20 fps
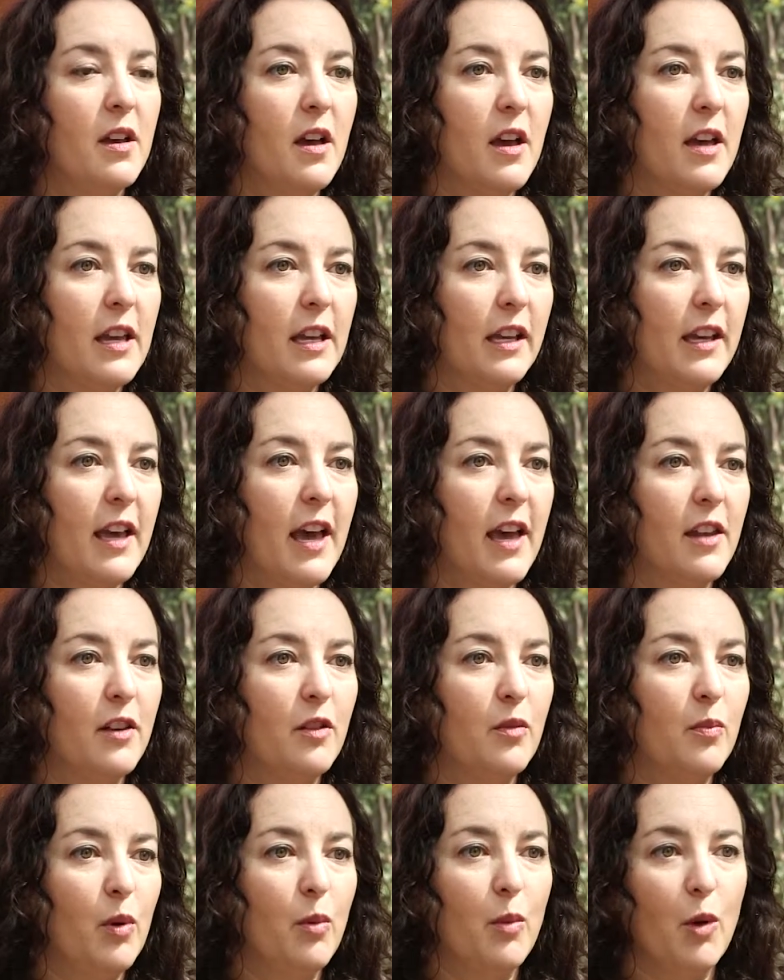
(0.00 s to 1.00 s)
It
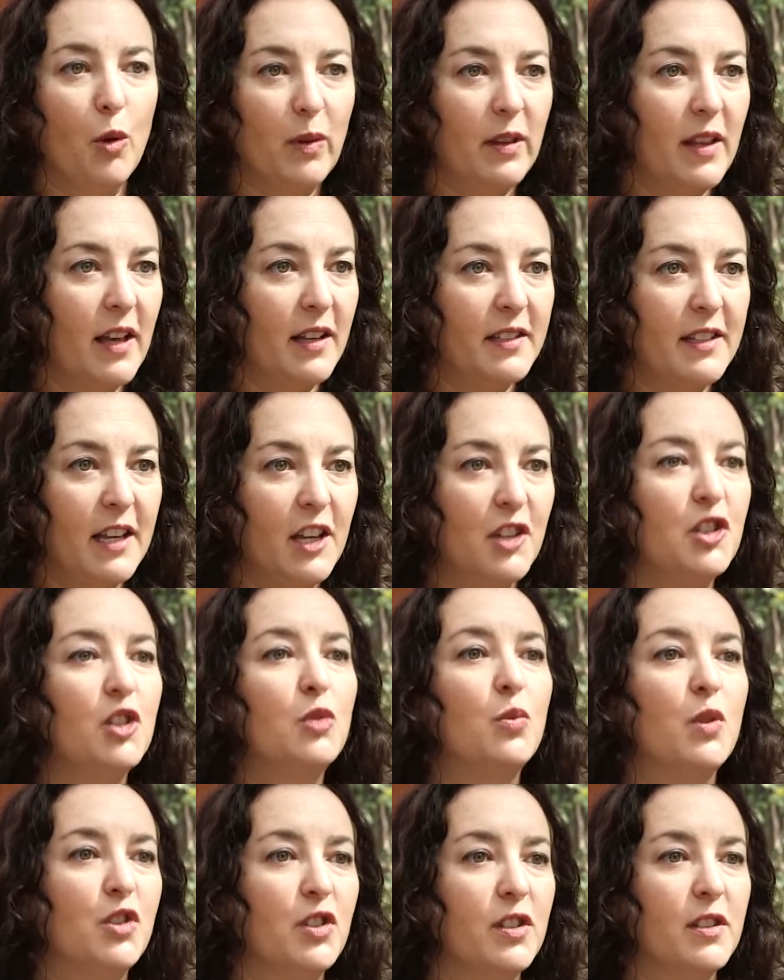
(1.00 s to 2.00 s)
can promote relaxation,
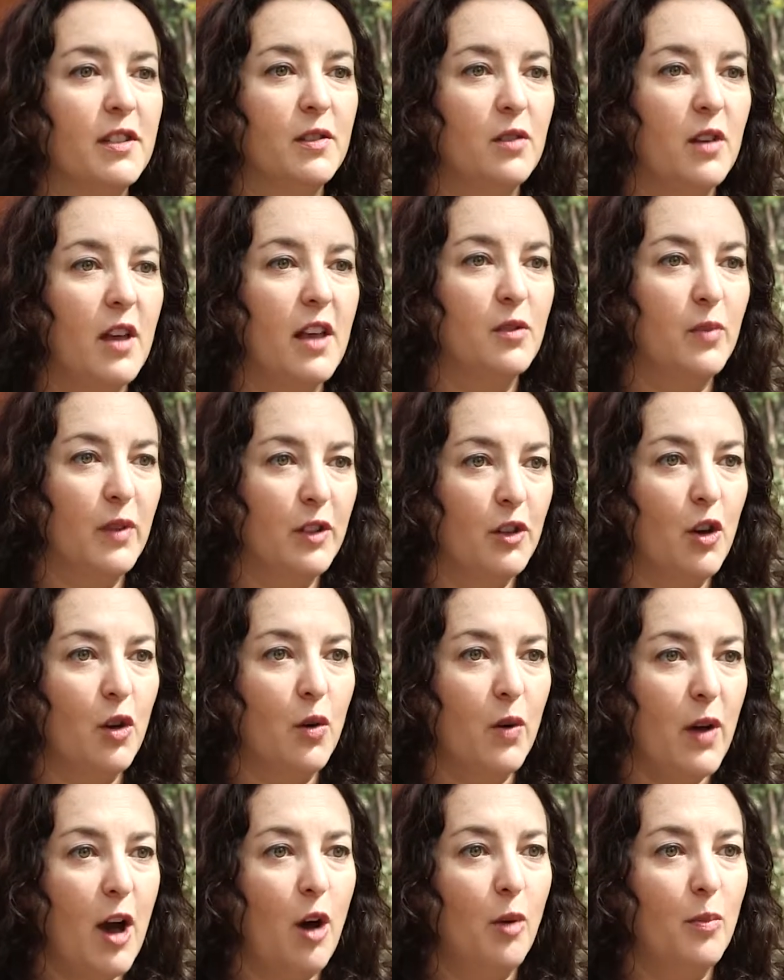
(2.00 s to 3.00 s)
which is, as we
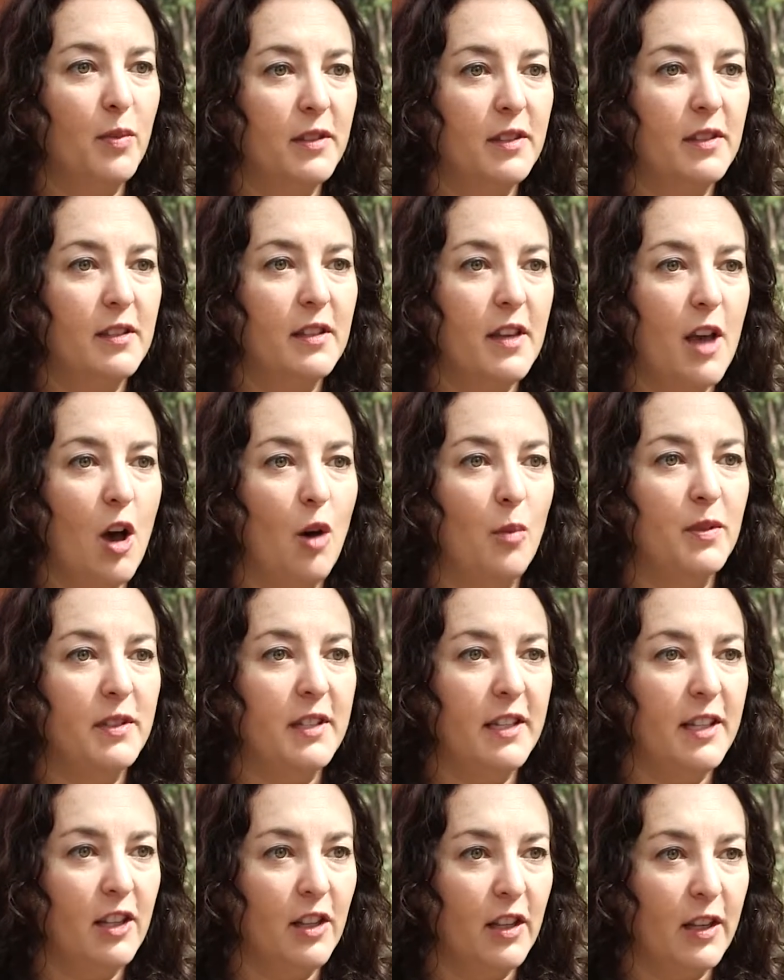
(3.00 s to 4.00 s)
know, helps
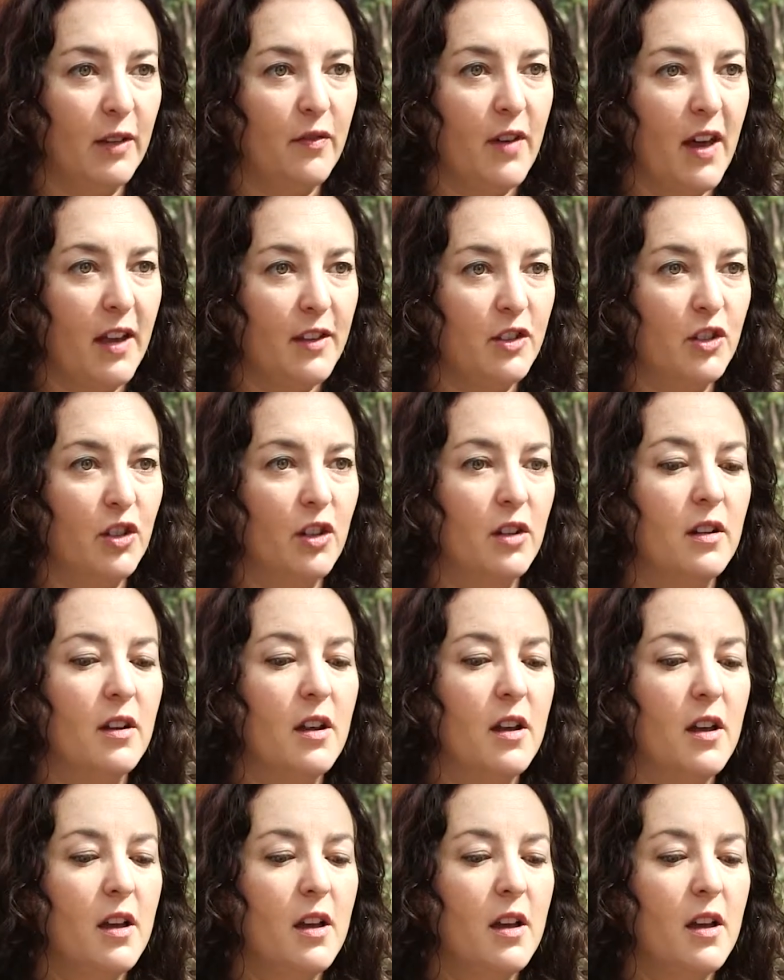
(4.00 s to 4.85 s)
healing faster.